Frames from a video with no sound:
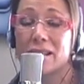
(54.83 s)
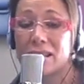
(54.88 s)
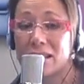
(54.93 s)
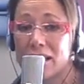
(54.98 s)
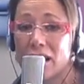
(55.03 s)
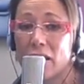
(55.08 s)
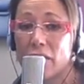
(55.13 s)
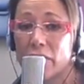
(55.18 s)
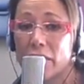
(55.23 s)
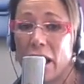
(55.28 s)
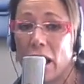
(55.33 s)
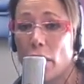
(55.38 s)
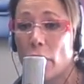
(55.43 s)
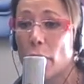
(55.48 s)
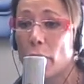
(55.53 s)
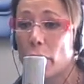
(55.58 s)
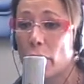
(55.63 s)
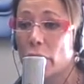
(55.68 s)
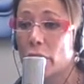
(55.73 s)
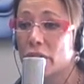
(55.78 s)

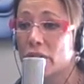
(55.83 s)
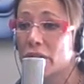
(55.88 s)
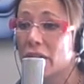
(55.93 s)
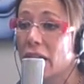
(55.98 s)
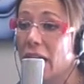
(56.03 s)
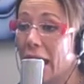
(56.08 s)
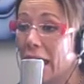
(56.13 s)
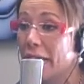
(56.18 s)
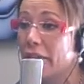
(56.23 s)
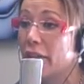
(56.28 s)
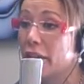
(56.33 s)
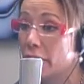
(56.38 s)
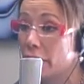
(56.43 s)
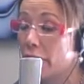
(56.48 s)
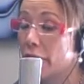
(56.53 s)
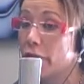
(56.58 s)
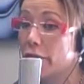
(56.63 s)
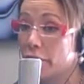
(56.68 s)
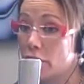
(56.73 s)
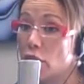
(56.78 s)
self-help books, the
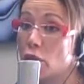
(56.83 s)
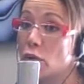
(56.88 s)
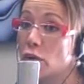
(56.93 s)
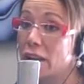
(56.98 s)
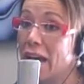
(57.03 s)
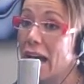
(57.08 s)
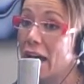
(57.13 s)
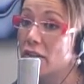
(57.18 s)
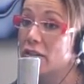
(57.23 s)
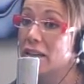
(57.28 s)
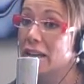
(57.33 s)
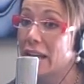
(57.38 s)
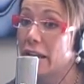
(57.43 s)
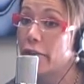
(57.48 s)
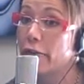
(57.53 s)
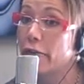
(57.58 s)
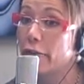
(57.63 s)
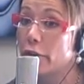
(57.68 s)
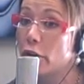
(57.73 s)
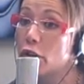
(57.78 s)
2001
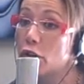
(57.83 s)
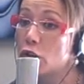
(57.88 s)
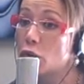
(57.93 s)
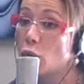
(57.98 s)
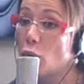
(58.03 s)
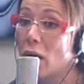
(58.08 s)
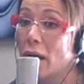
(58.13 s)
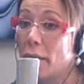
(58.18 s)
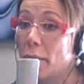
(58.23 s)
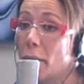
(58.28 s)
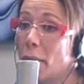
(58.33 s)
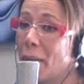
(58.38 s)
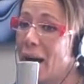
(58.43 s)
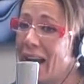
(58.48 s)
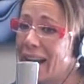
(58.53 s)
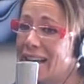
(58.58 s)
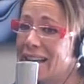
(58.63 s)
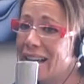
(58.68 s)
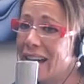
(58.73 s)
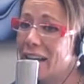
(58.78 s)
one
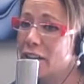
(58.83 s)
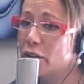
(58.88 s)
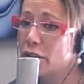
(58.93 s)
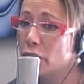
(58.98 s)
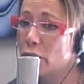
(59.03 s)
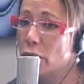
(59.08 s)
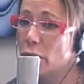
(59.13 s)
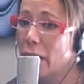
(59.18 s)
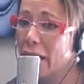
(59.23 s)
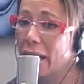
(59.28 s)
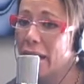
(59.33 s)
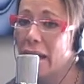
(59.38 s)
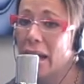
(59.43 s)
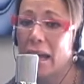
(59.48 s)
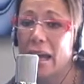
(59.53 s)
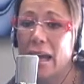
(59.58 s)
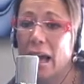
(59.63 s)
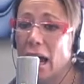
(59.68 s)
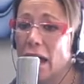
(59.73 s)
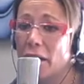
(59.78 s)
might not do it,
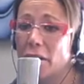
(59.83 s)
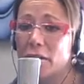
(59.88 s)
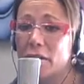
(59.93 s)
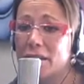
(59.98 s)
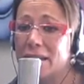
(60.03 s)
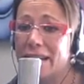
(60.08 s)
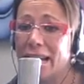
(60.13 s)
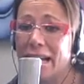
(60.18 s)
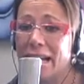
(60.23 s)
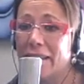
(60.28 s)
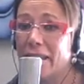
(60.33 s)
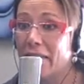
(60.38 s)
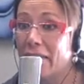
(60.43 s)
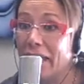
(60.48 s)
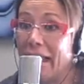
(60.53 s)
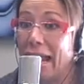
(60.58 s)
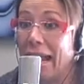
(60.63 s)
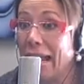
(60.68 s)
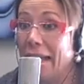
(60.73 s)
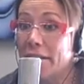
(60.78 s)
understanding that
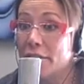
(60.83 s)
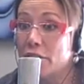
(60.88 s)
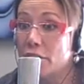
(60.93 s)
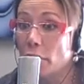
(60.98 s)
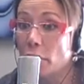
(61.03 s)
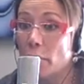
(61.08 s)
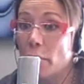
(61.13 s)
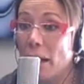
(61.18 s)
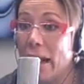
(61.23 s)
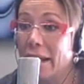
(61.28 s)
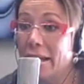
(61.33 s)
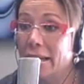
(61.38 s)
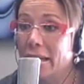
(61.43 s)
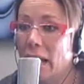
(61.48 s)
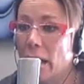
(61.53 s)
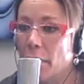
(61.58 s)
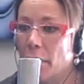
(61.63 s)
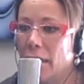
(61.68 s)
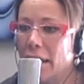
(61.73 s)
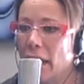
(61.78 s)
the answer might
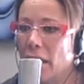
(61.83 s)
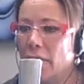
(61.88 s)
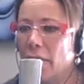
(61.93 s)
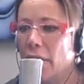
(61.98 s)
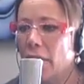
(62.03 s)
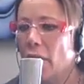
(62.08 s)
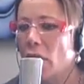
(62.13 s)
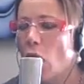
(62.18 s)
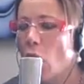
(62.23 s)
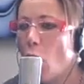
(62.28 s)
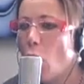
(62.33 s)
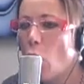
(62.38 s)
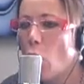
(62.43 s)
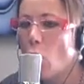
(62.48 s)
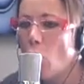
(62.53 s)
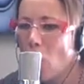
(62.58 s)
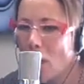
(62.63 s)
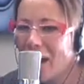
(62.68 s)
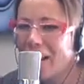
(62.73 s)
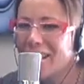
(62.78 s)
not be out there.
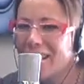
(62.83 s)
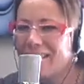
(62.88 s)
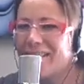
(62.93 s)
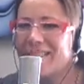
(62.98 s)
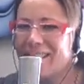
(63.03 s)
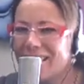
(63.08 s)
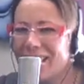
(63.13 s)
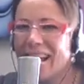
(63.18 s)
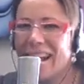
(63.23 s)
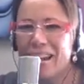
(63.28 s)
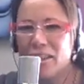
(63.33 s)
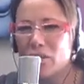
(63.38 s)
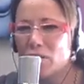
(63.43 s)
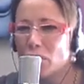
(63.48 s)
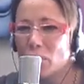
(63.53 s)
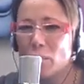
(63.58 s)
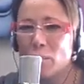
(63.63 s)
What is the answer,